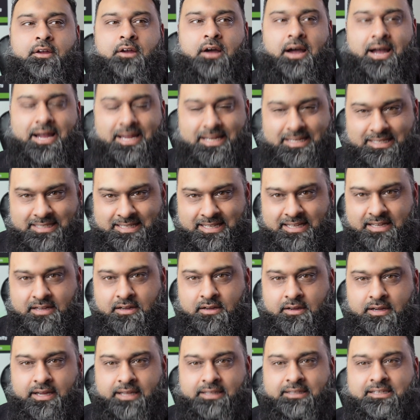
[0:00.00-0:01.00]
idea
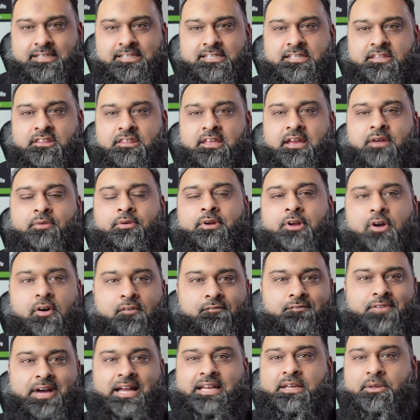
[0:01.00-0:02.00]
and this theory
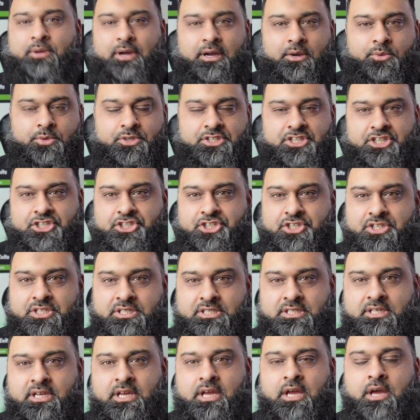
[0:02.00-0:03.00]
of value
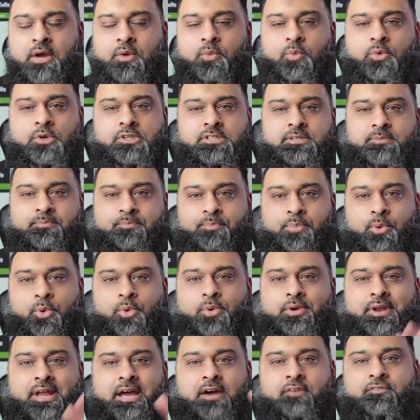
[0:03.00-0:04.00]
acquisitions was
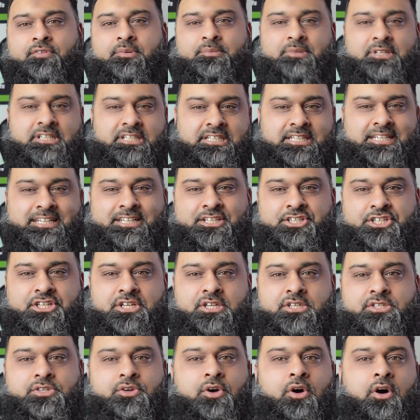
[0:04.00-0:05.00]
born out from the
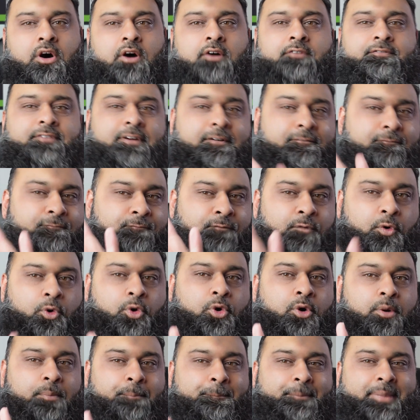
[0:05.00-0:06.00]
teachings of
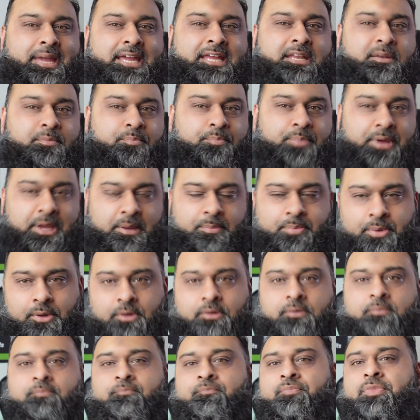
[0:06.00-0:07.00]
four main
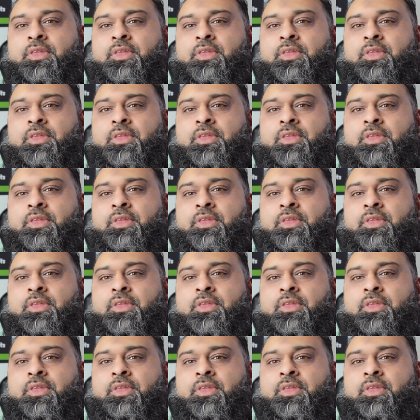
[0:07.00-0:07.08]
people.